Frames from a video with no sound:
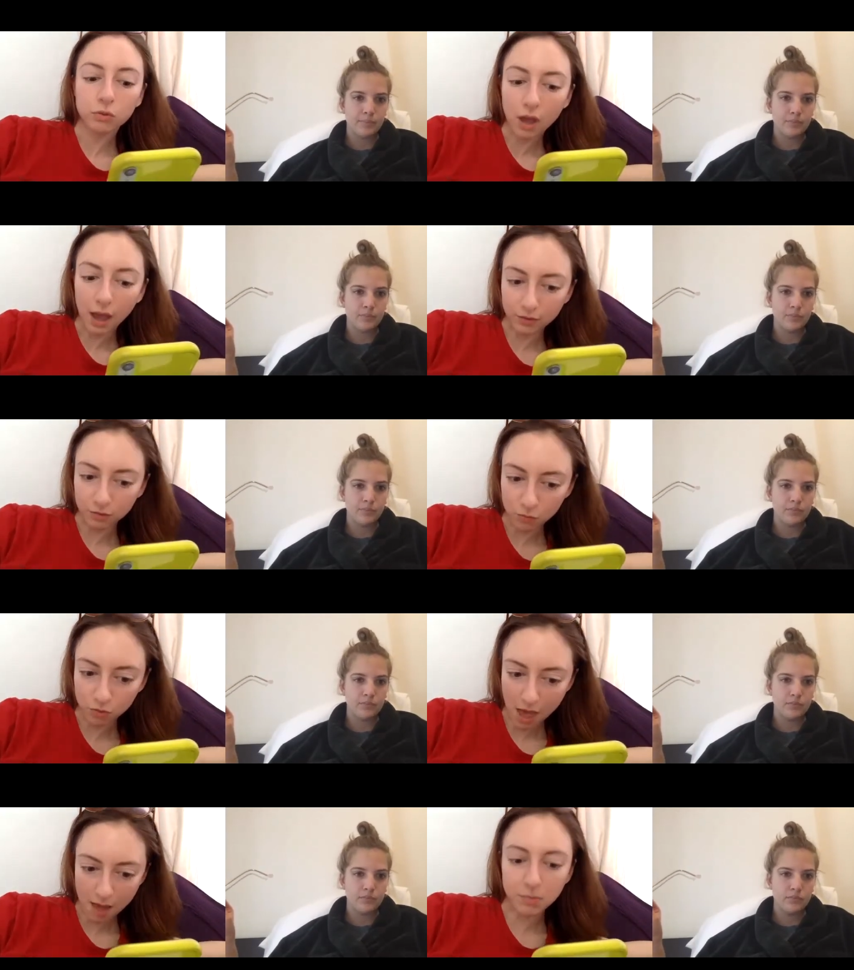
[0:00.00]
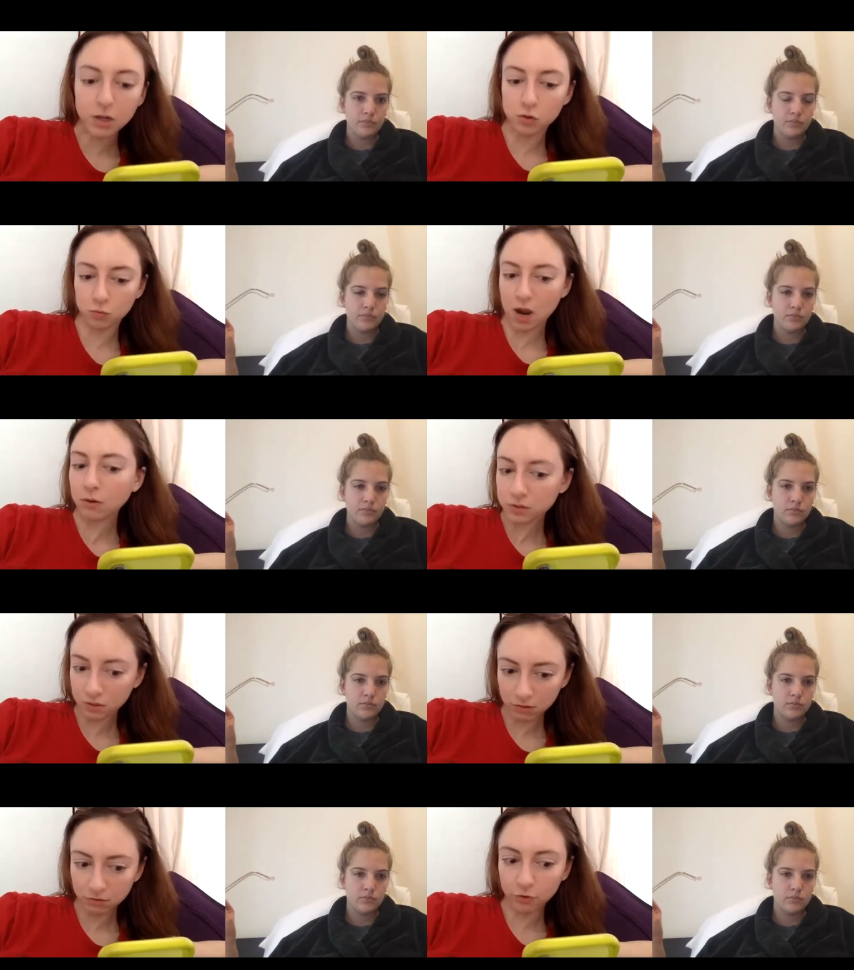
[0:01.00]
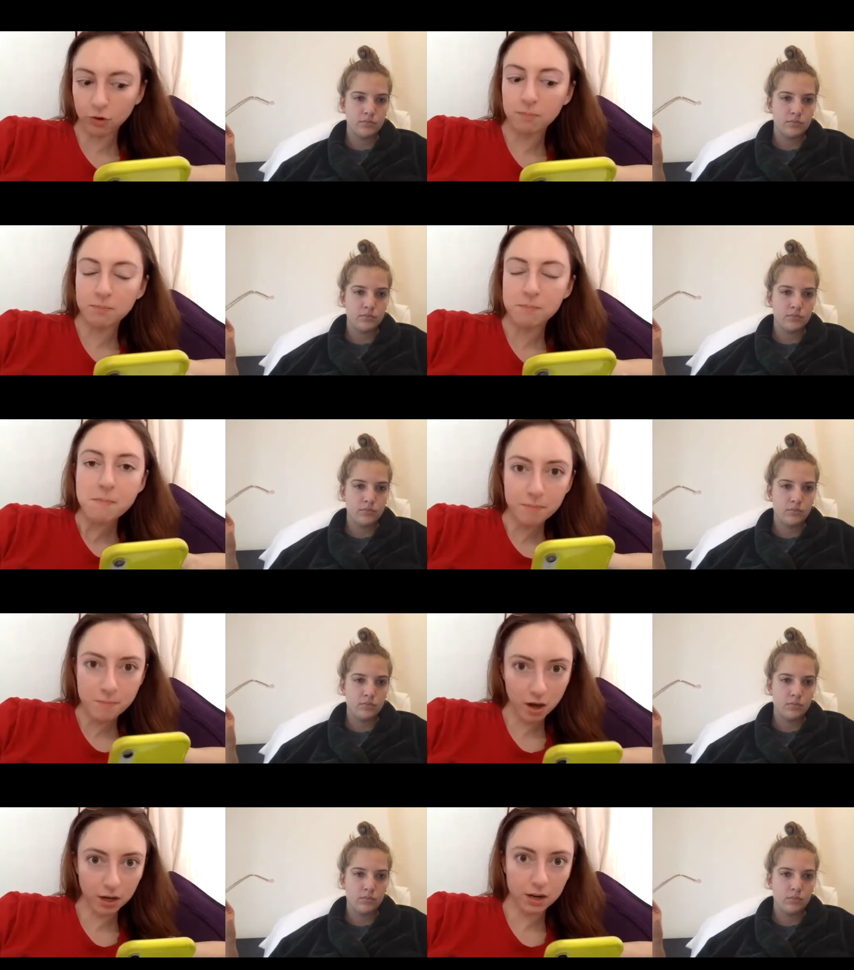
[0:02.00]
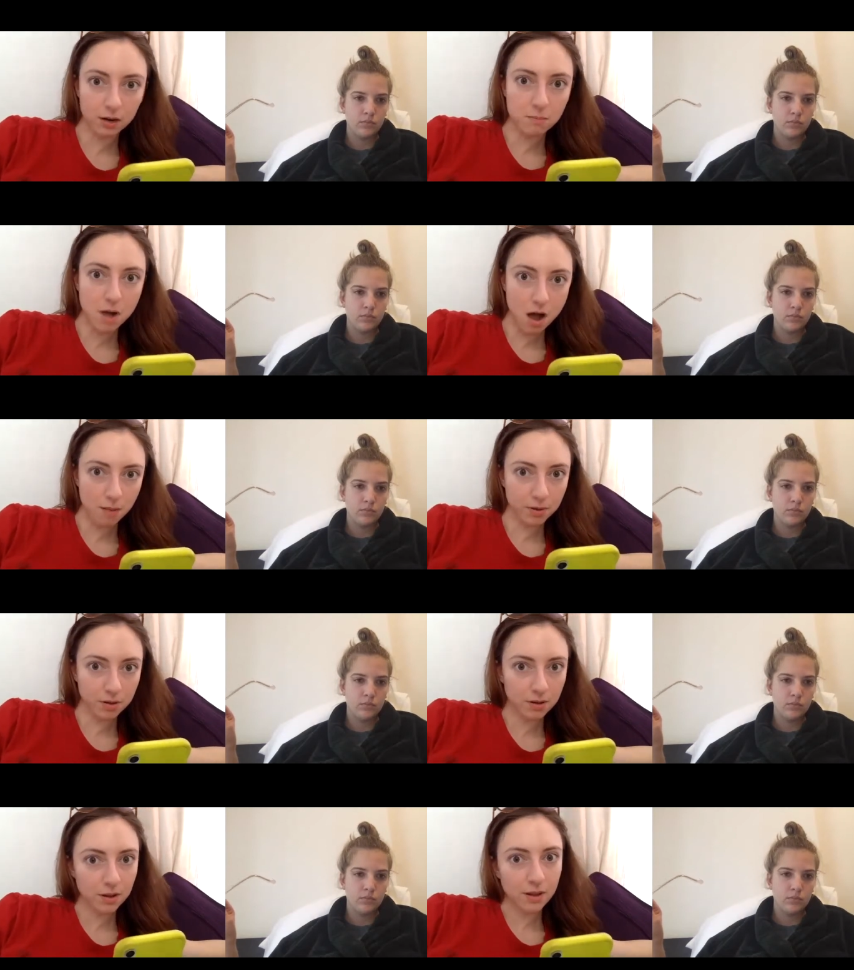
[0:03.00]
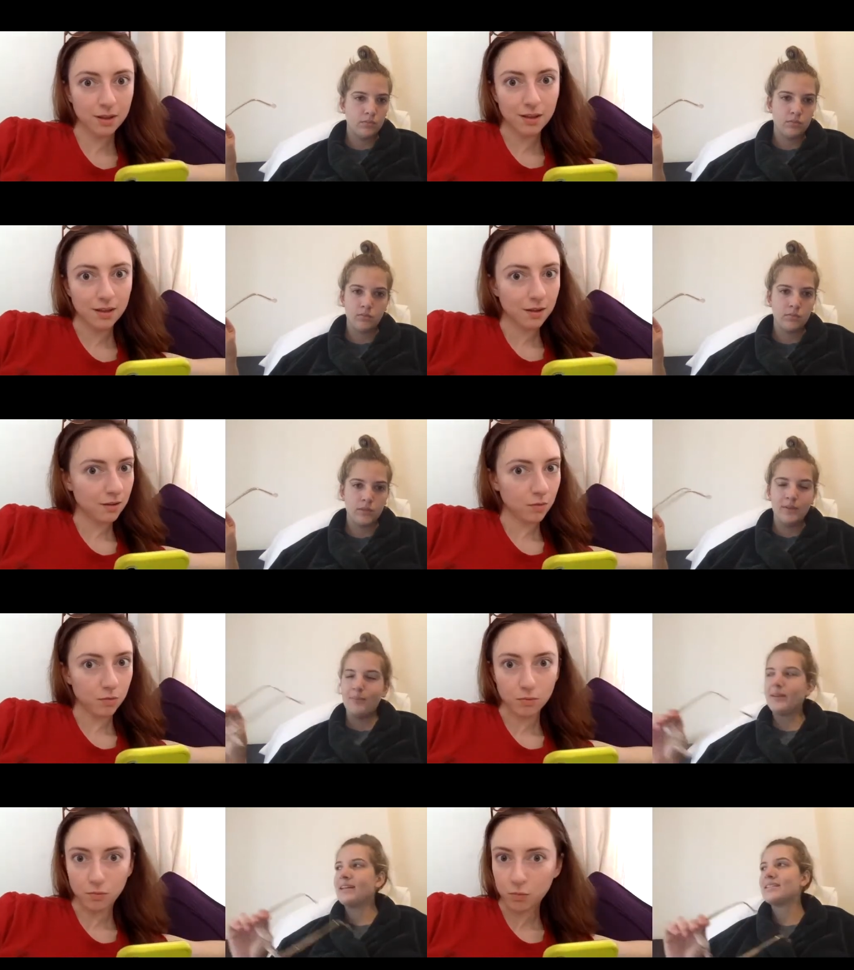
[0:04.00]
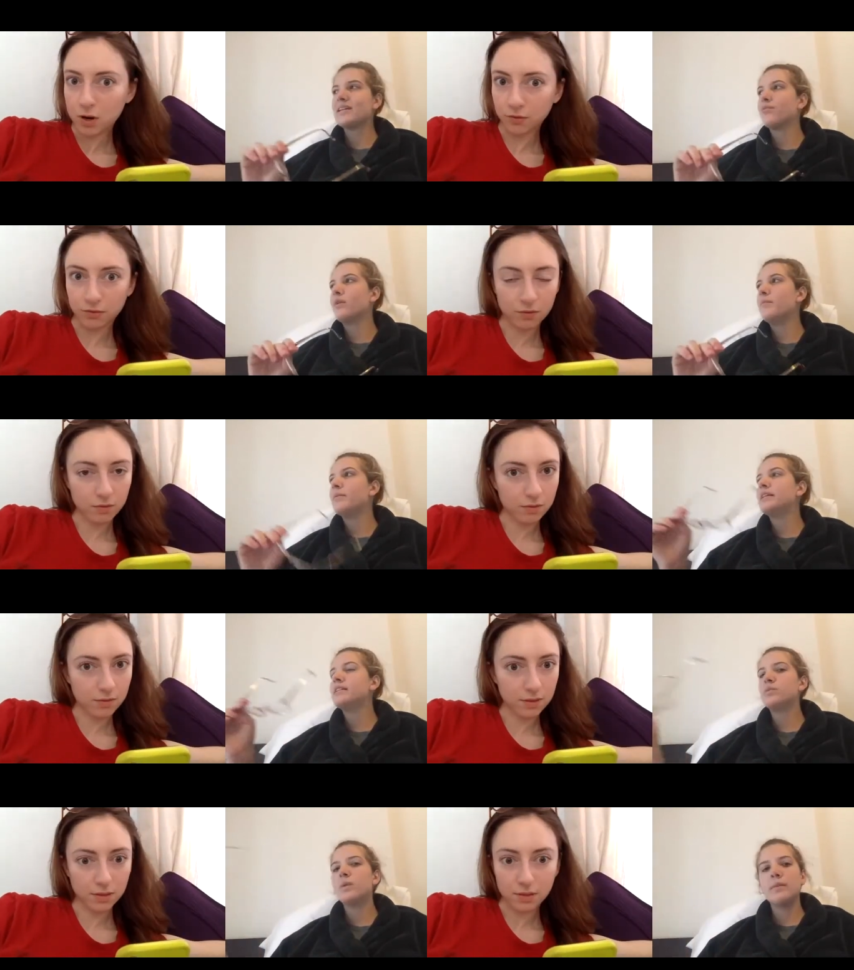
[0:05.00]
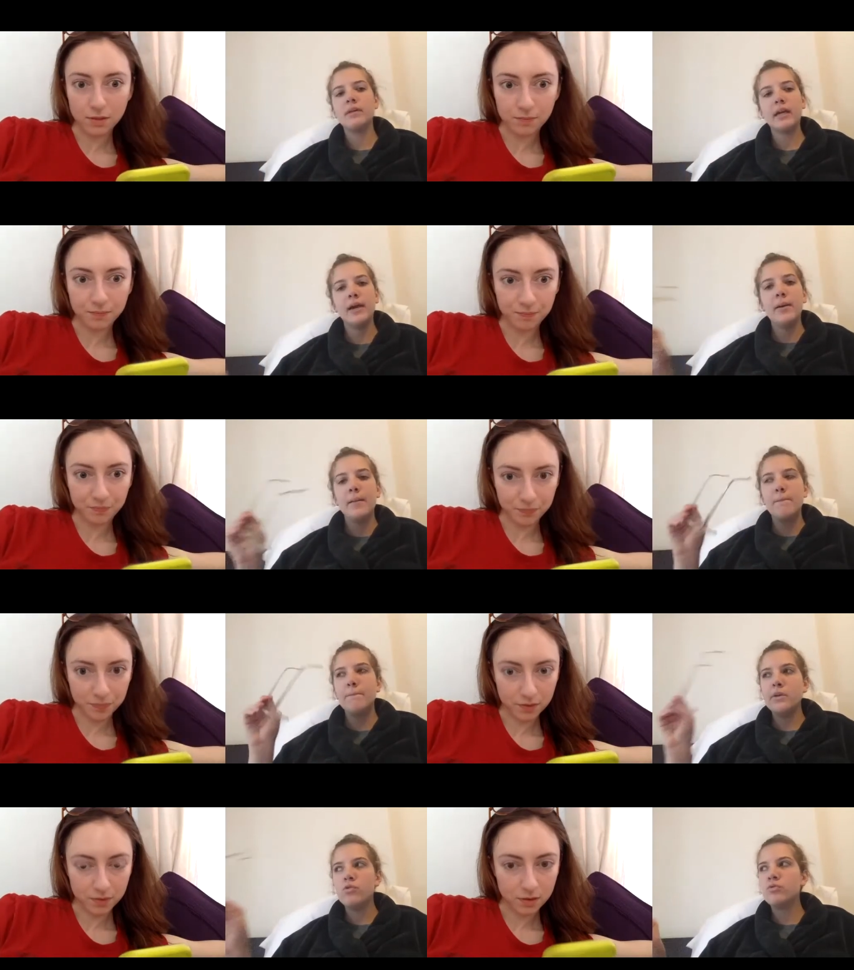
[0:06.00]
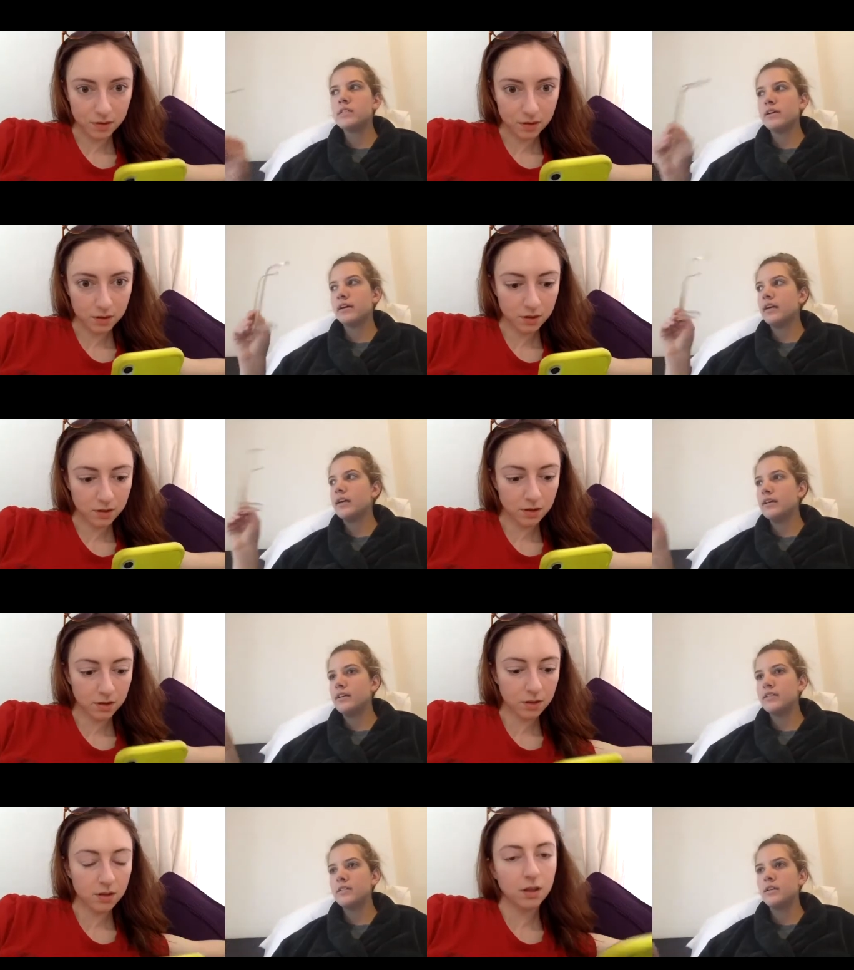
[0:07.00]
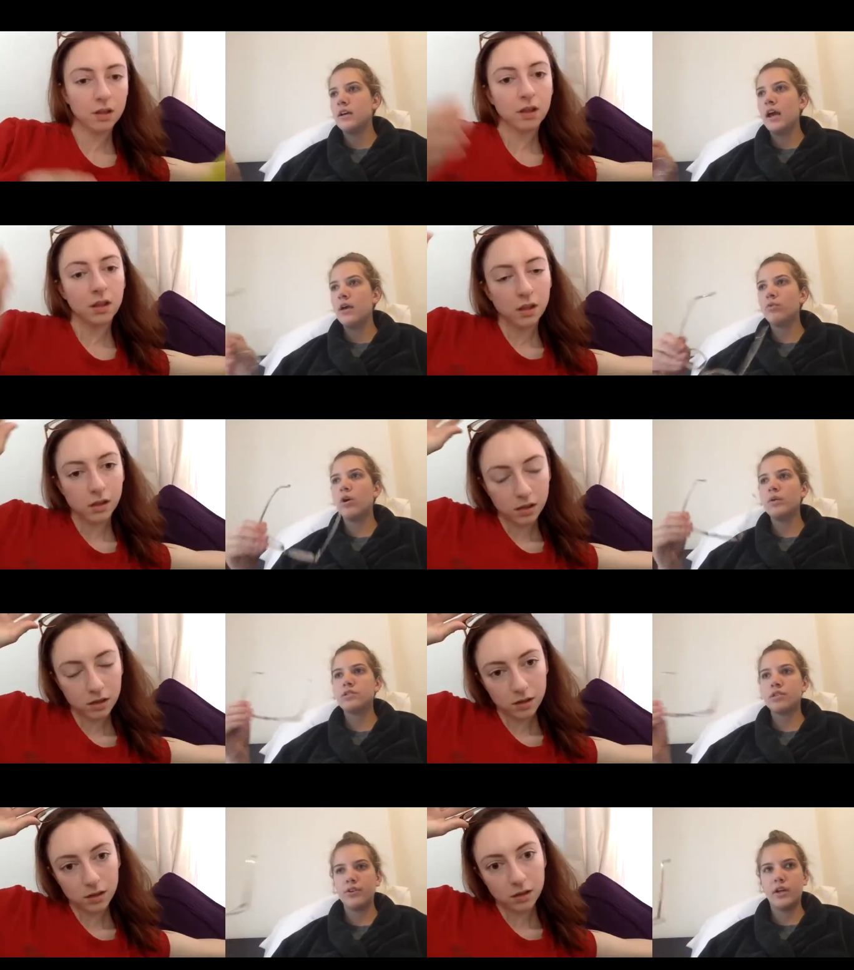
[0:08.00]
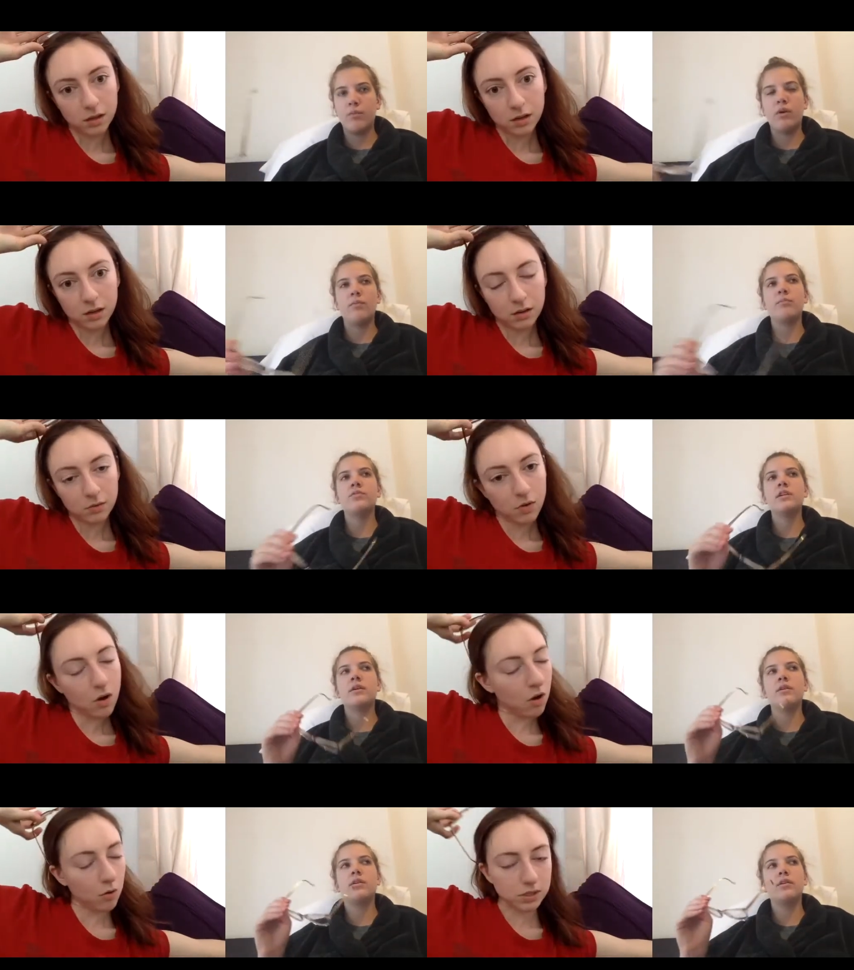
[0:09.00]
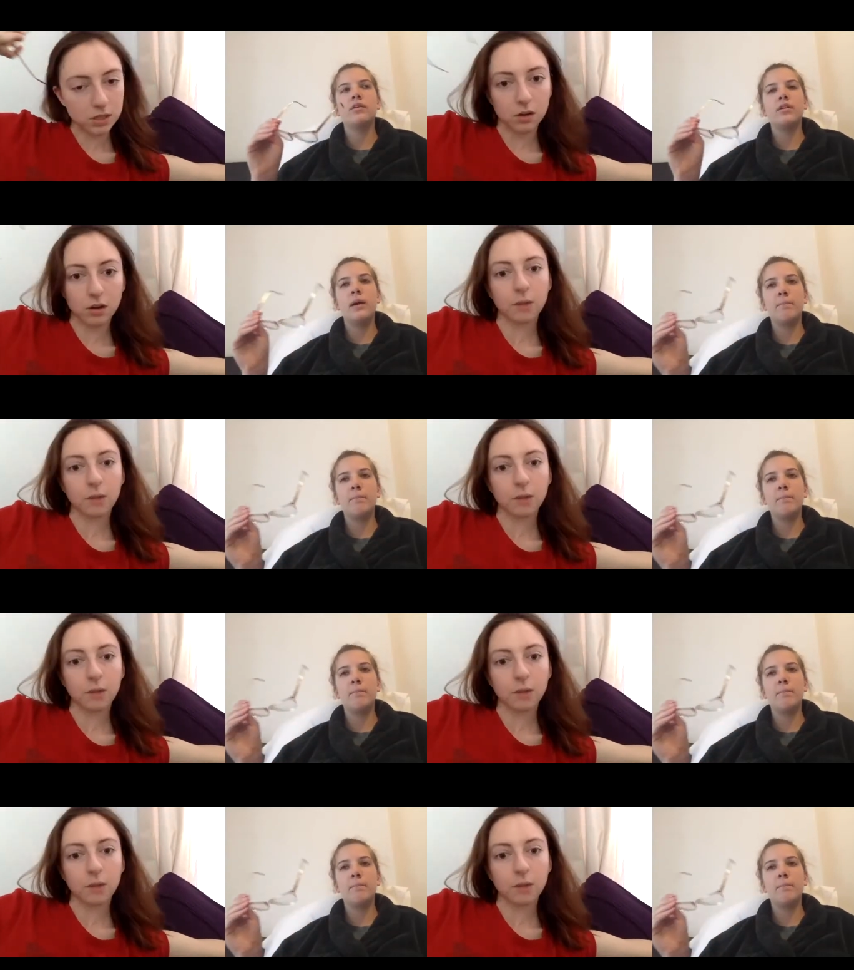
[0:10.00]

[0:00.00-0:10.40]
Speaker 1: had that much arousal for a bucket and a mop
Speaker 2: well, that's not right. But this is what I'm like. Music is, and we're always learning, and music and, learning. and